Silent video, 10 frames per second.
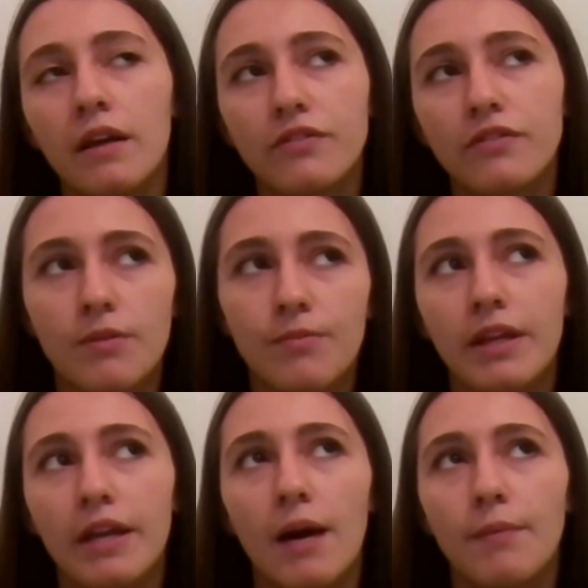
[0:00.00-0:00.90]
if
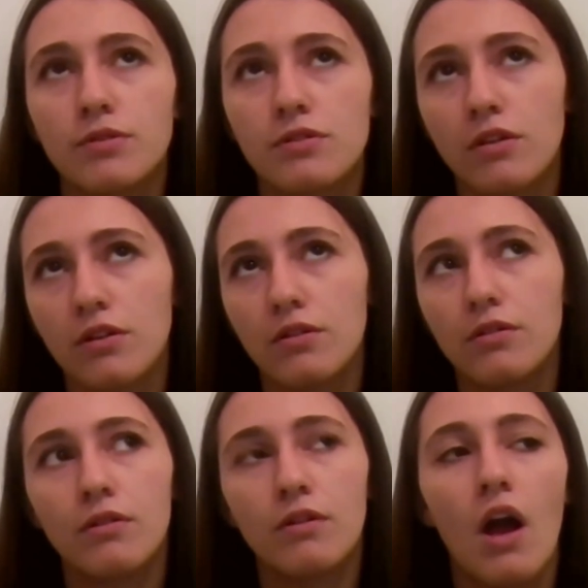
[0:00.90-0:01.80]
something happens to
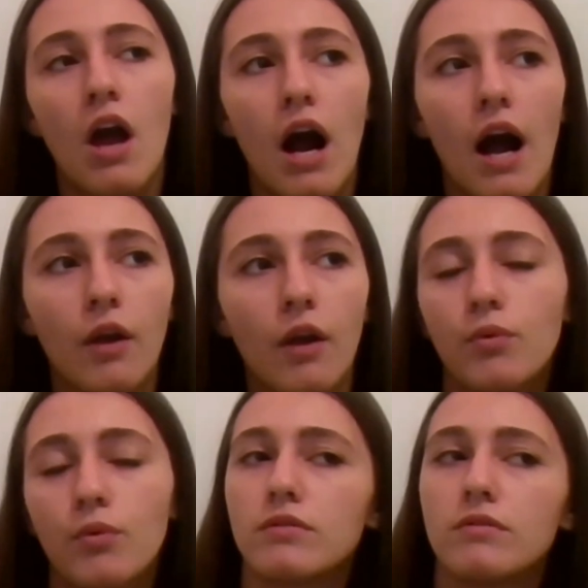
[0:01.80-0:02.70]
you, I
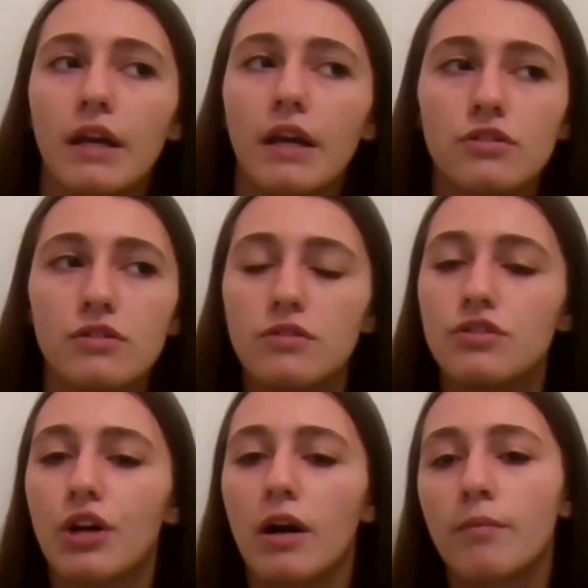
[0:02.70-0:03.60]
would like just
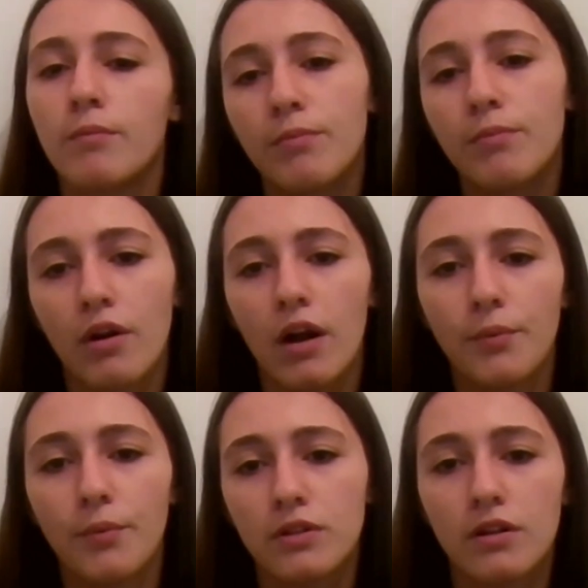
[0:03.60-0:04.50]
jump or
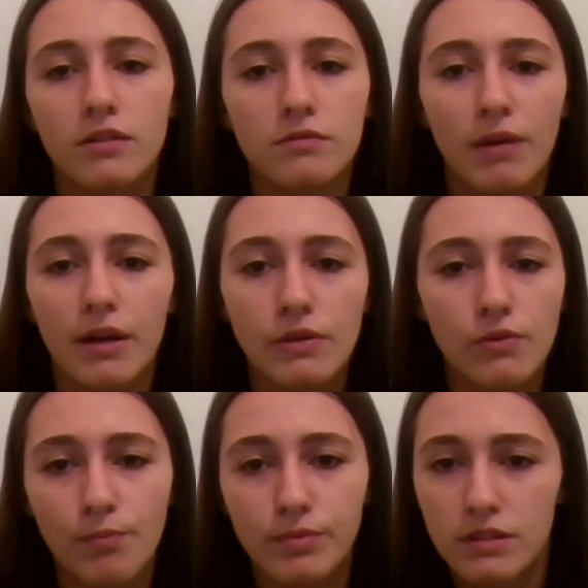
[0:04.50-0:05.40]
I would cut my
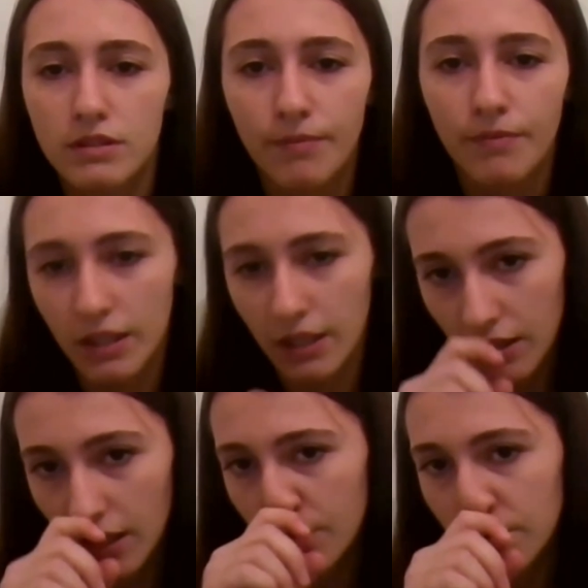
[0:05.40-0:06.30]
rope or something.
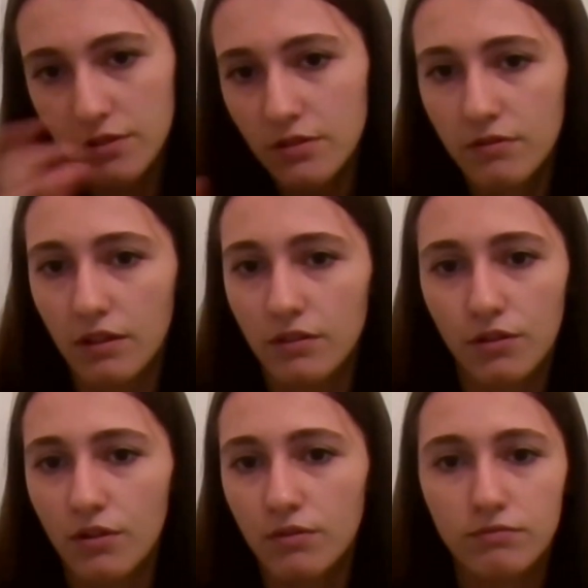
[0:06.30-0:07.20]
And I would,
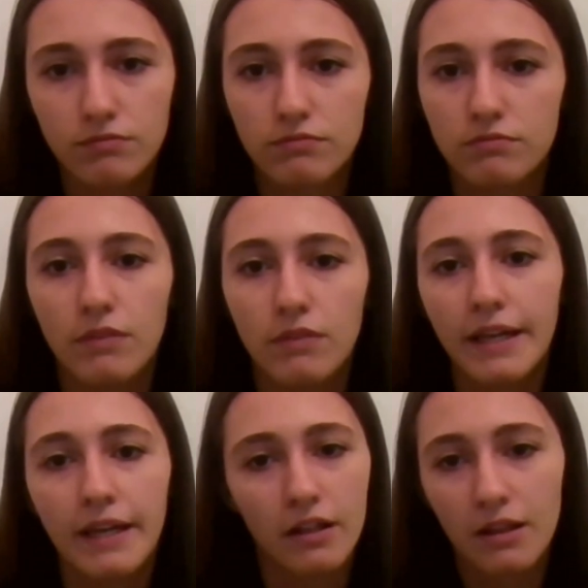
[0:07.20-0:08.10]
you know,
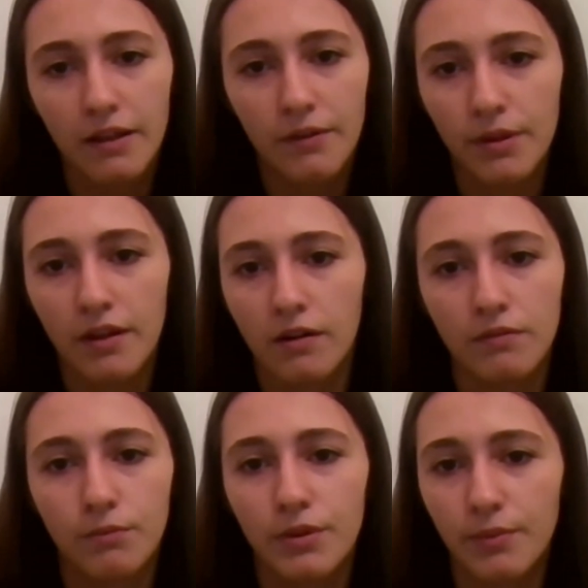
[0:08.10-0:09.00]
I cannot live
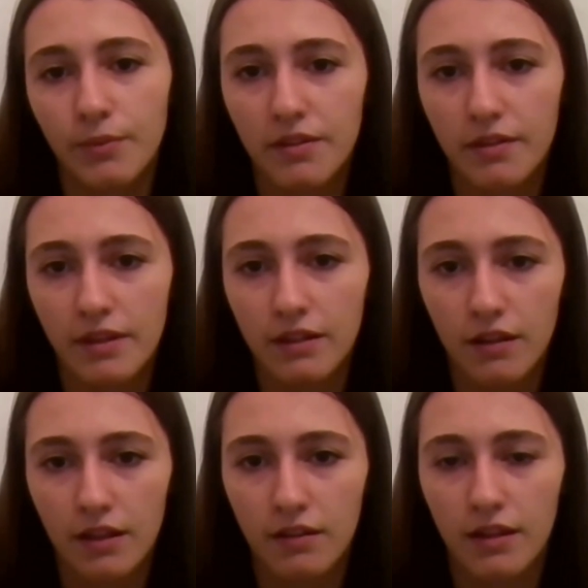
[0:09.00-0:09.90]
without, with, with that,
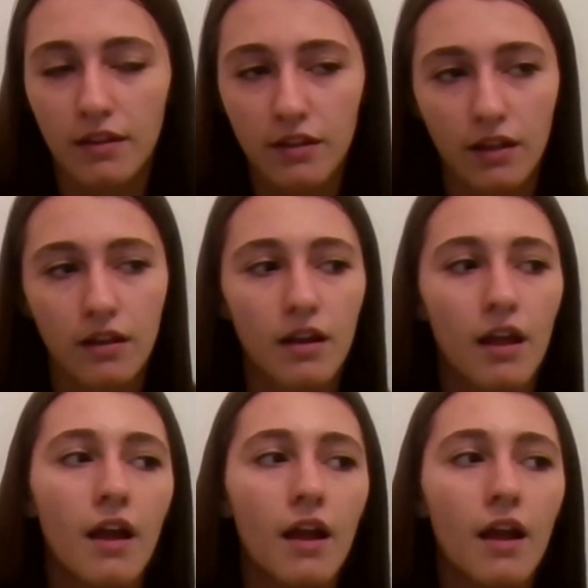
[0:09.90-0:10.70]
that, that thing.